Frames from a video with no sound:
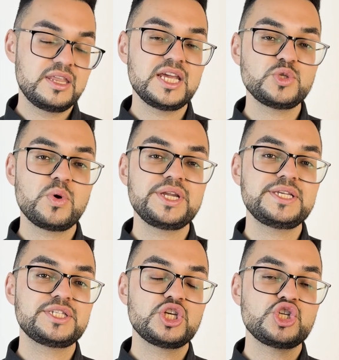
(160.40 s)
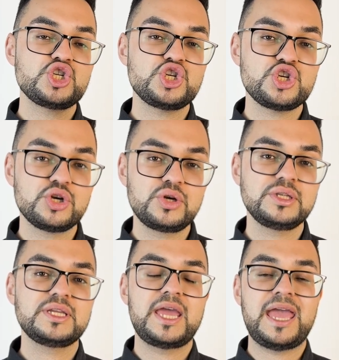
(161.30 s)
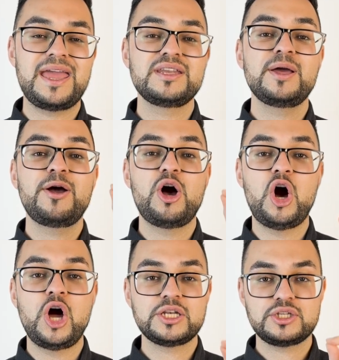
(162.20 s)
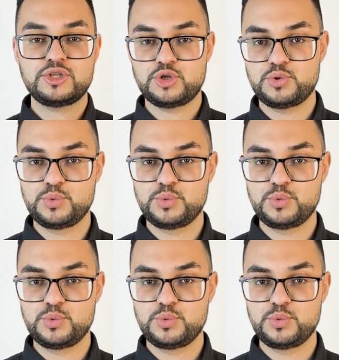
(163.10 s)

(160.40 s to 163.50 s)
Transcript: The next one is should and ought to.